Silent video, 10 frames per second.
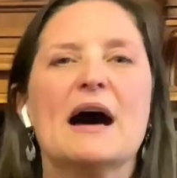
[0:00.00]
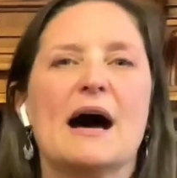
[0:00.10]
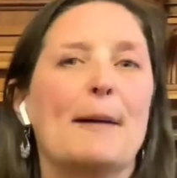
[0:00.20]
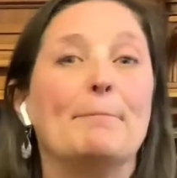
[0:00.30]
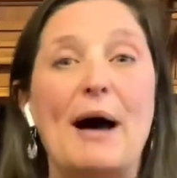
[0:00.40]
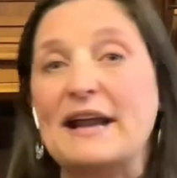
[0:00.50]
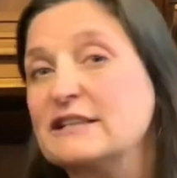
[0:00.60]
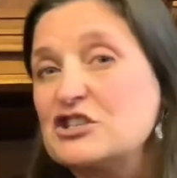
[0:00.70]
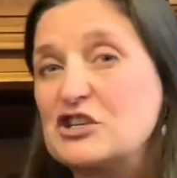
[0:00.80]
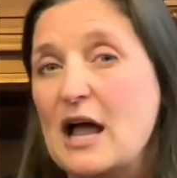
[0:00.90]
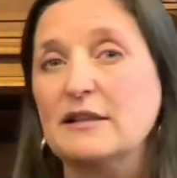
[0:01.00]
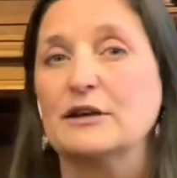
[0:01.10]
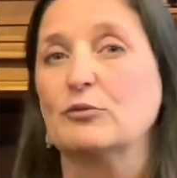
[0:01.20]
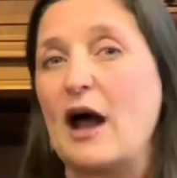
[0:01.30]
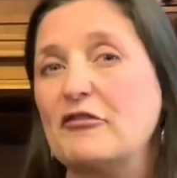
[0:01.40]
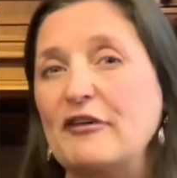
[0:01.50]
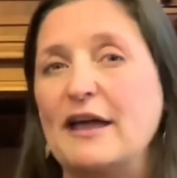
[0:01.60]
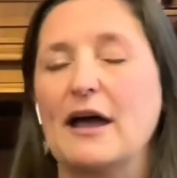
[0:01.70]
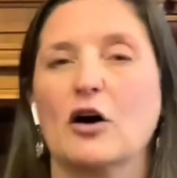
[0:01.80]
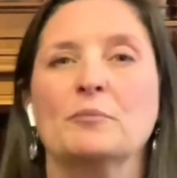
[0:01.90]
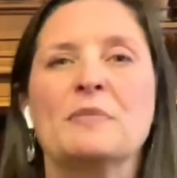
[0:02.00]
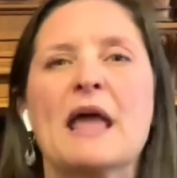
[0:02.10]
Botticelli, Raphael.